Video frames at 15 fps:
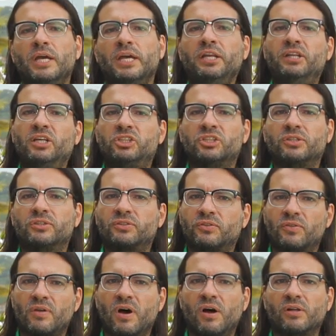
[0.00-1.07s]
Indigenous
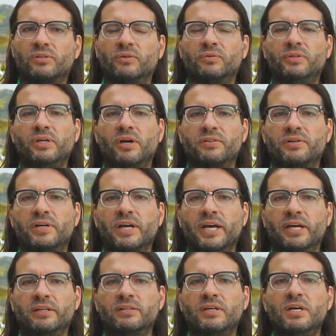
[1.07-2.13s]
thought, on the other
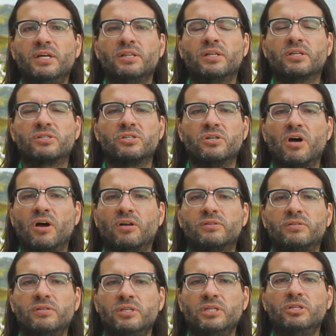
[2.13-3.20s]
hand, does
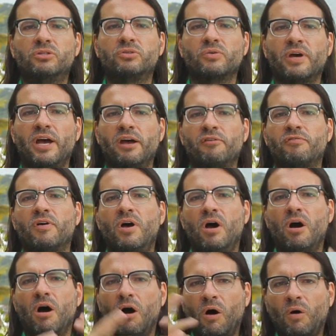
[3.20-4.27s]
not need to have
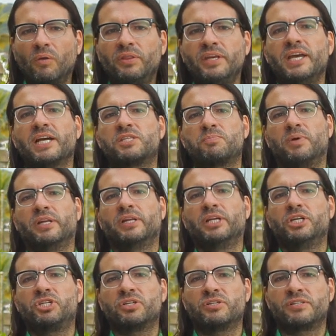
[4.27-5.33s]
all the
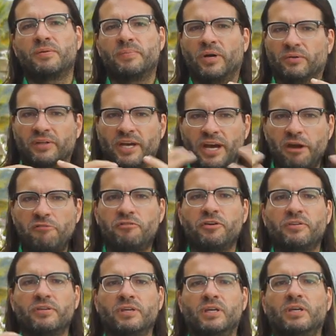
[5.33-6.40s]
explanations about
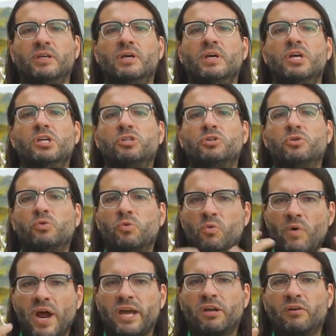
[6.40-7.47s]
everything to
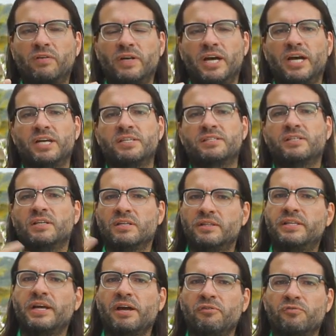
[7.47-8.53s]
recognize
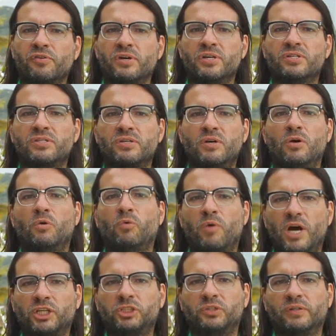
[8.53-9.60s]
diverse
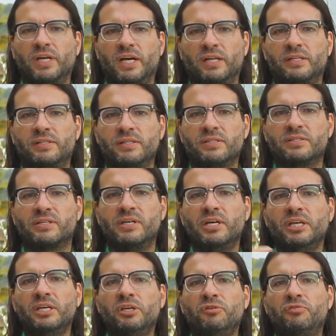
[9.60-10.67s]
rationalities,
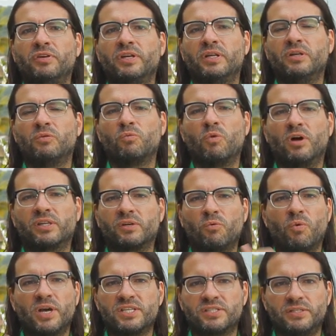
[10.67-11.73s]
even in what a
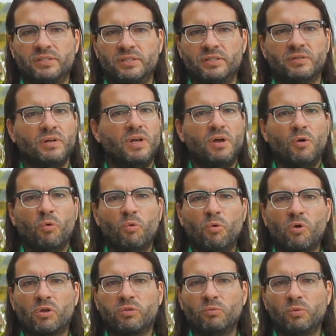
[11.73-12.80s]
Western
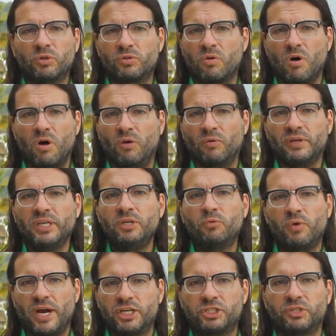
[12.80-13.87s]
would call
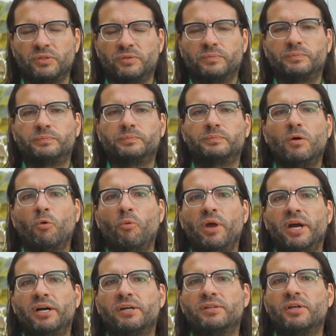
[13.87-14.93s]
irrational.
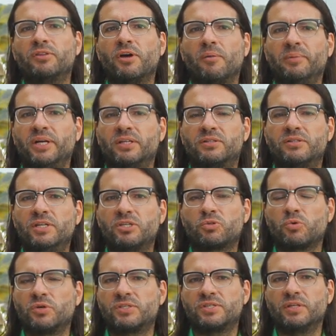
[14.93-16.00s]
Where the dominant
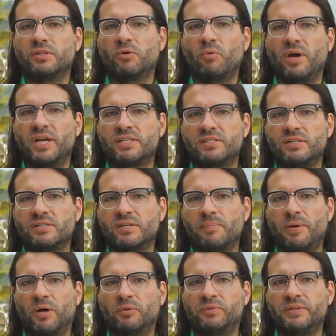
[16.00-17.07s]
discourse in the West is
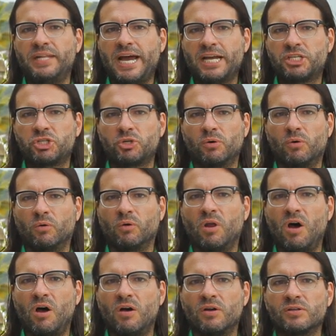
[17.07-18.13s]
about natural
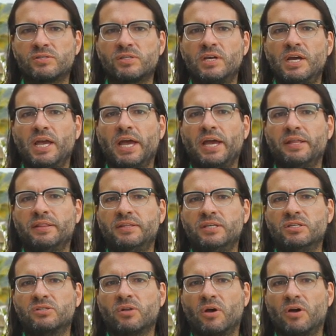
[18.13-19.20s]
laws, and
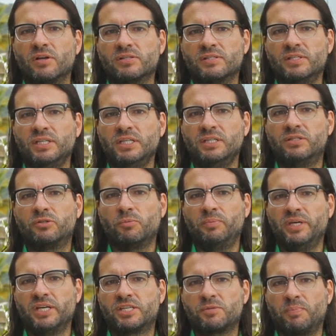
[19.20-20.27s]
these laws need to
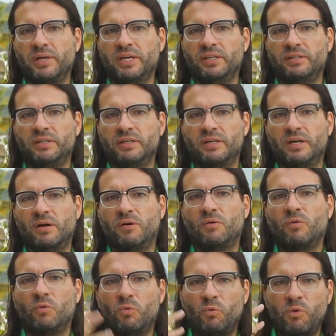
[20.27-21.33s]
be explained in a
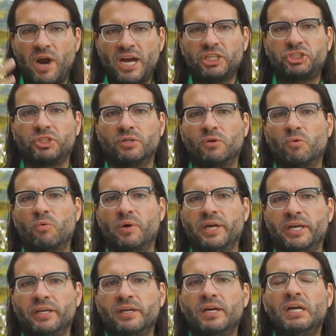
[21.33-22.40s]
rational
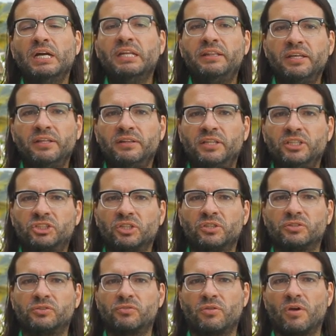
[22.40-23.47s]
way, the
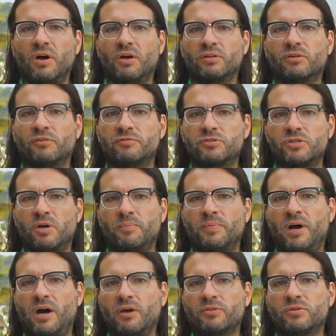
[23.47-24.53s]
indigenous thought of some
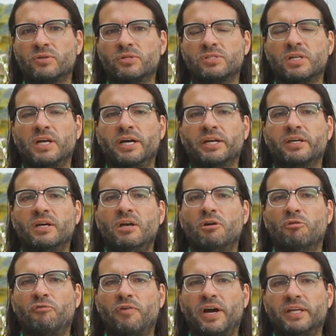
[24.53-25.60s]
authors like
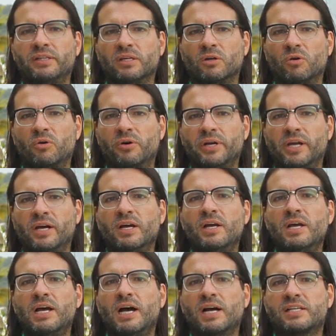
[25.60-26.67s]
Vine Deloria,
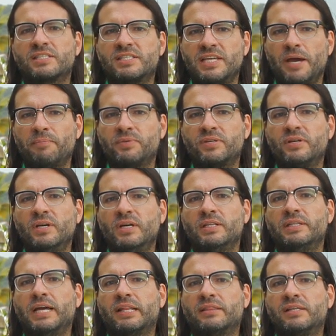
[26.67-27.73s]
accept
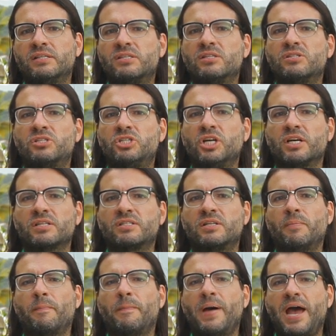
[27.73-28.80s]
that this is just
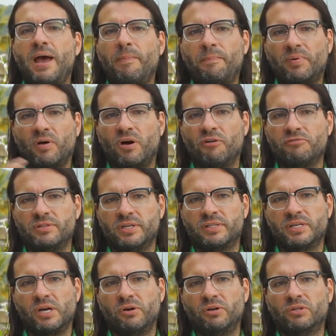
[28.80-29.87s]
a map of the
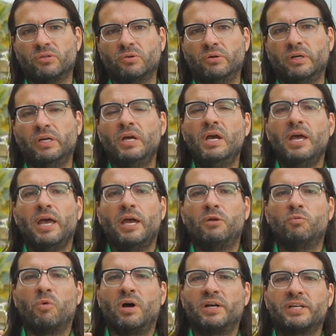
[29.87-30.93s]
territory,
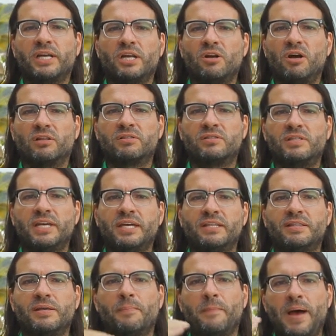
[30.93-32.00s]
and one cannot
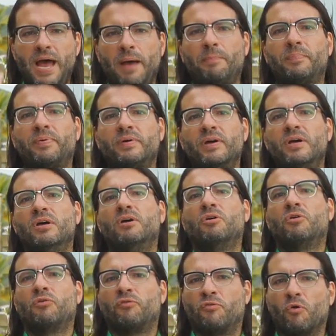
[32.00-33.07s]
take the map
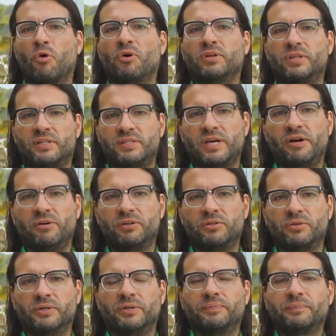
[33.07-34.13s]
for the
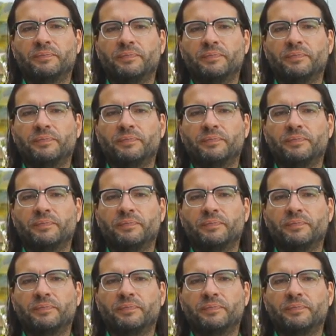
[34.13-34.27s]
territory.